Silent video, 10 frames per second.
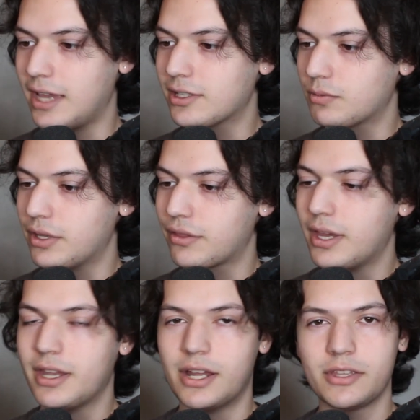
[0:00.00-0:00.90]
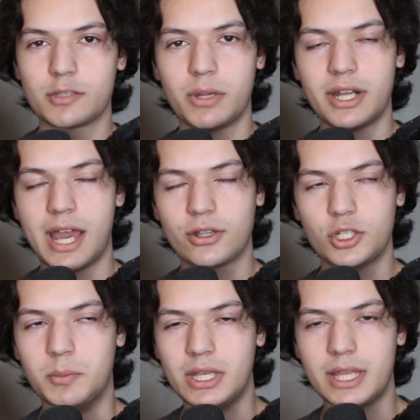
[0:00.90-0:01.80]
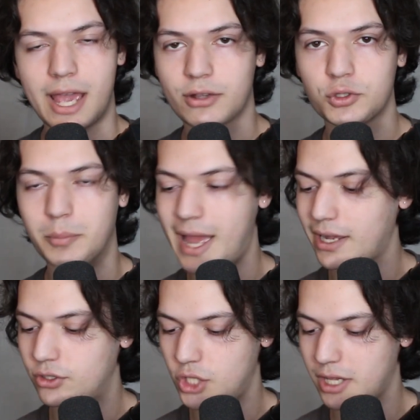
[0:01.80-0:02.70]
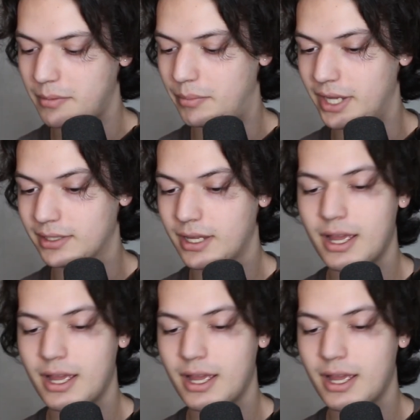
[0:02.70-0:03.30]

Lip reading: with. Now, this might not actually be the actual packaging, but